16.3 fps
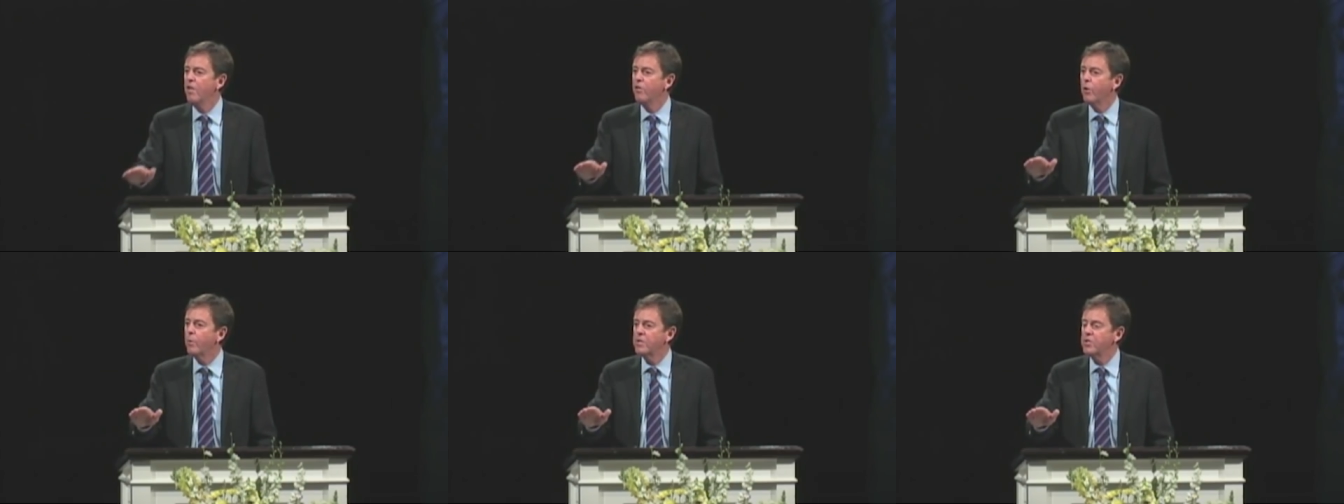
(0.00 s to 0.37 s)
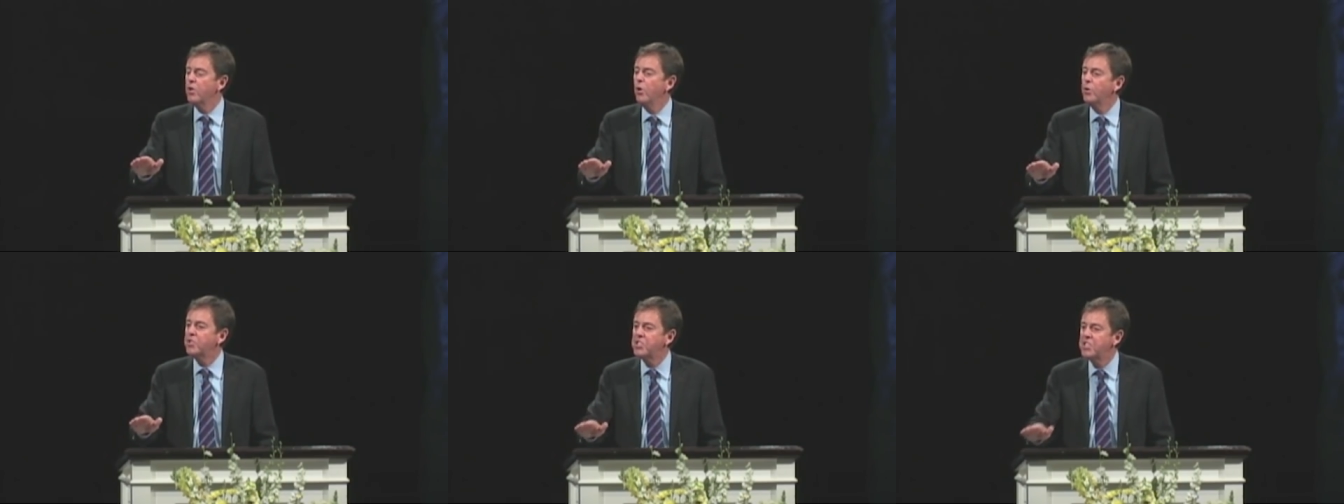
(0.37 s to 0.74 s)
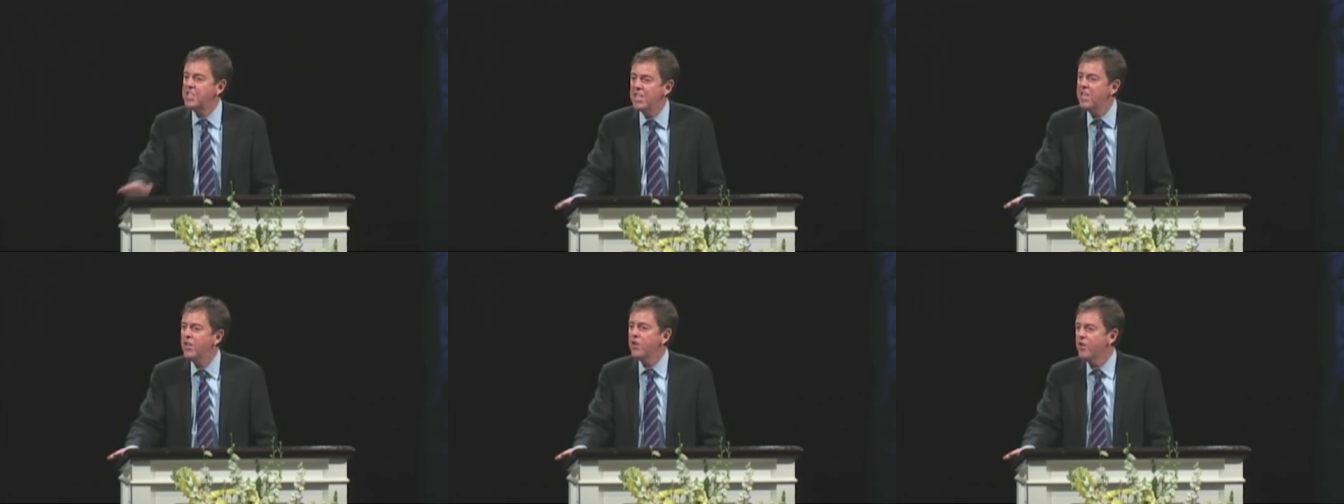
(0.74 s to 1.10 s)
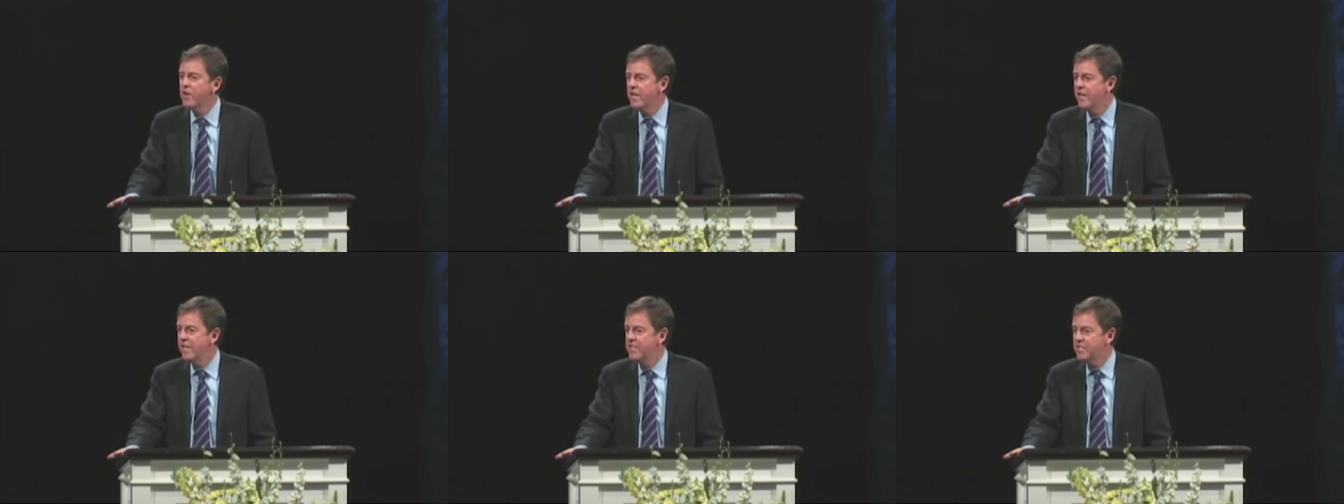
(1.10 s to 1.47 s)
There was no tear
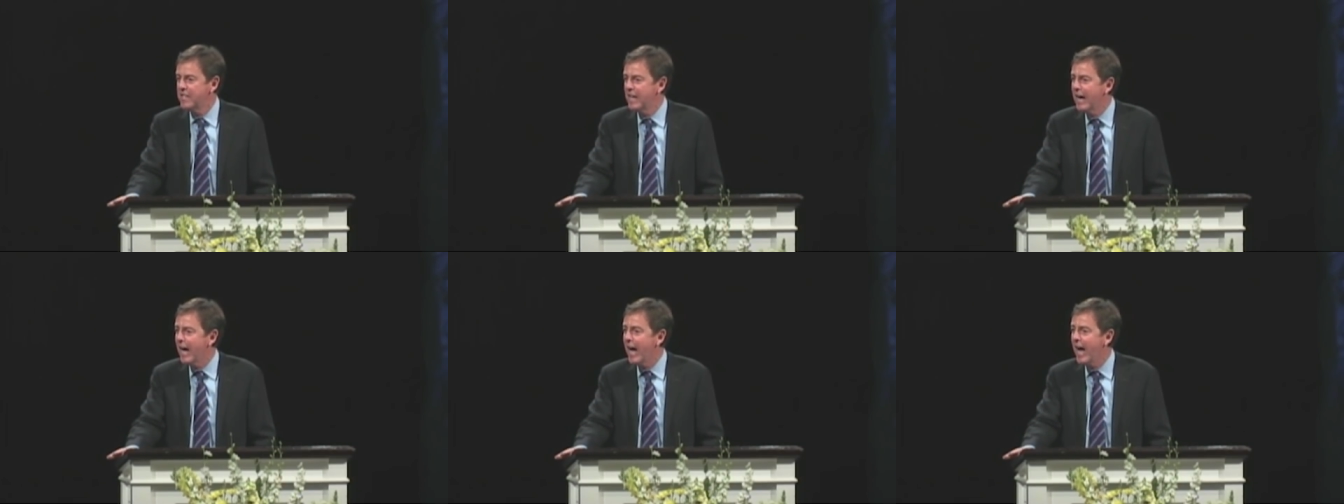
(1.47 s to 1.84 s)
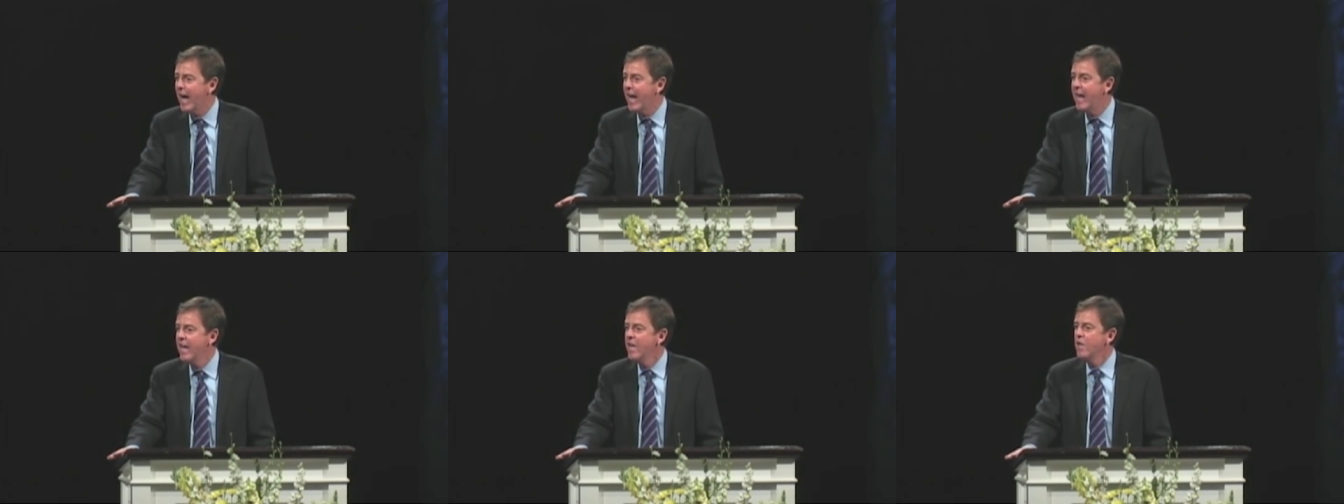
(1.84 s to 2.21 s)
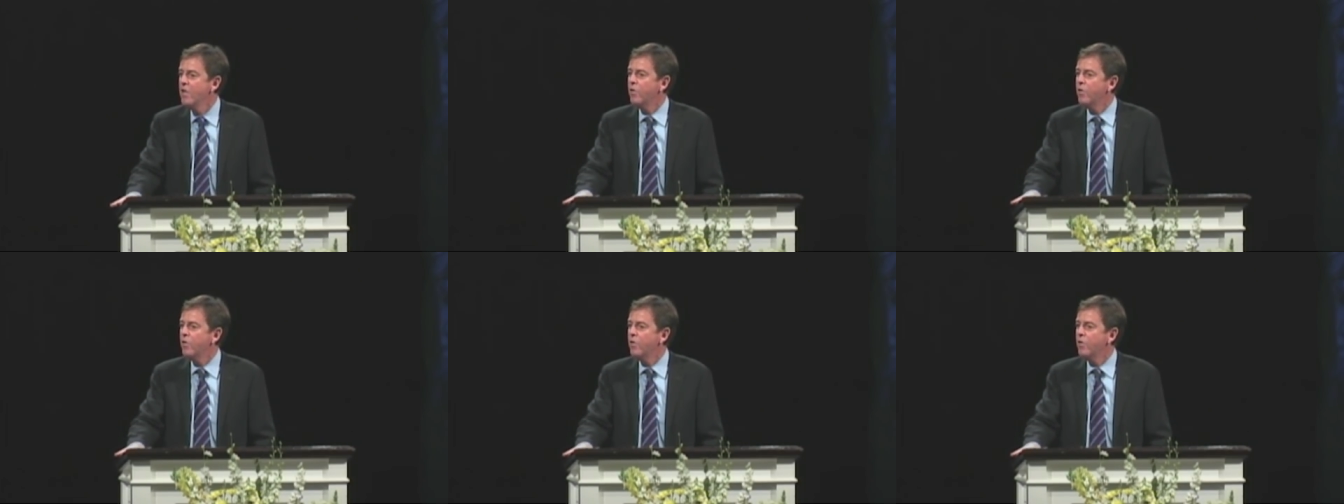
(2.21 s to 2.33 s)
in his eye.